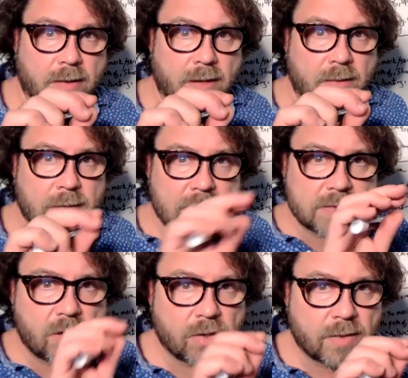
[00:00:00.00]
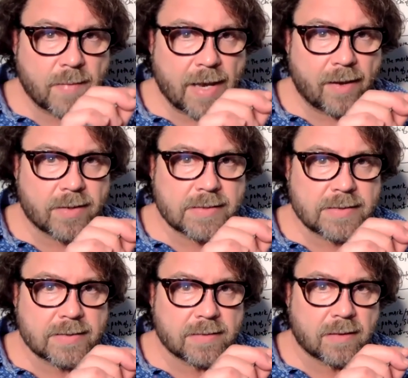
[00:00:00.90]
I'm going to talk about
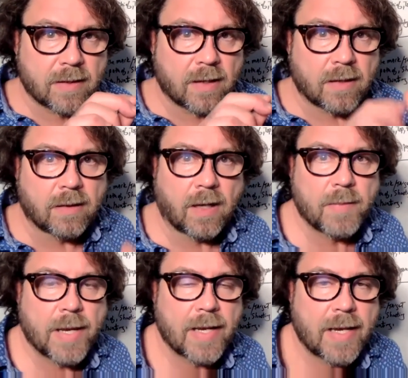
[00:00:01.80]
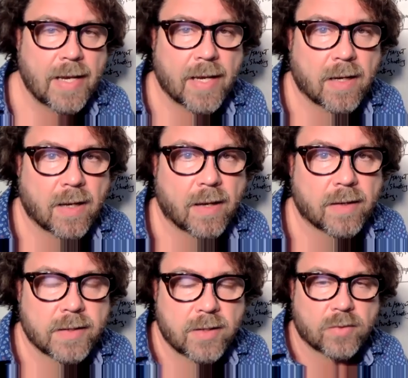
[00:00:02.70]
a little bit in
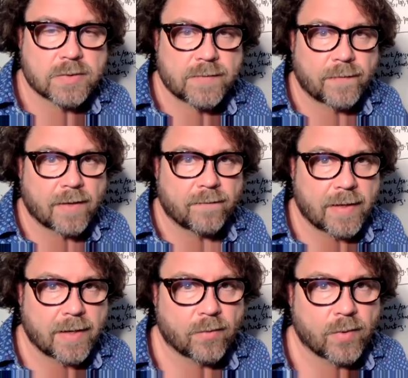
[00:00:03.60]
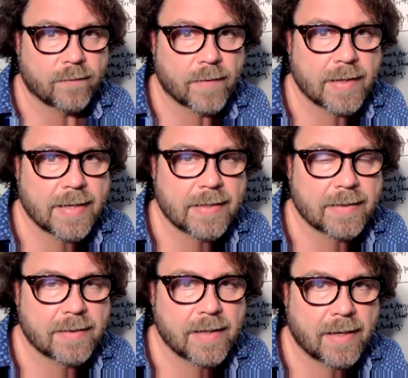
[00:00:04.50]
the Noah's flood video whenever I get
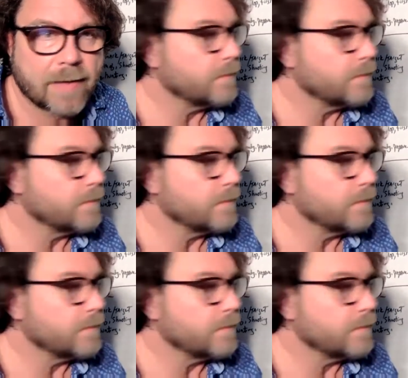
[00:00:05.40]
it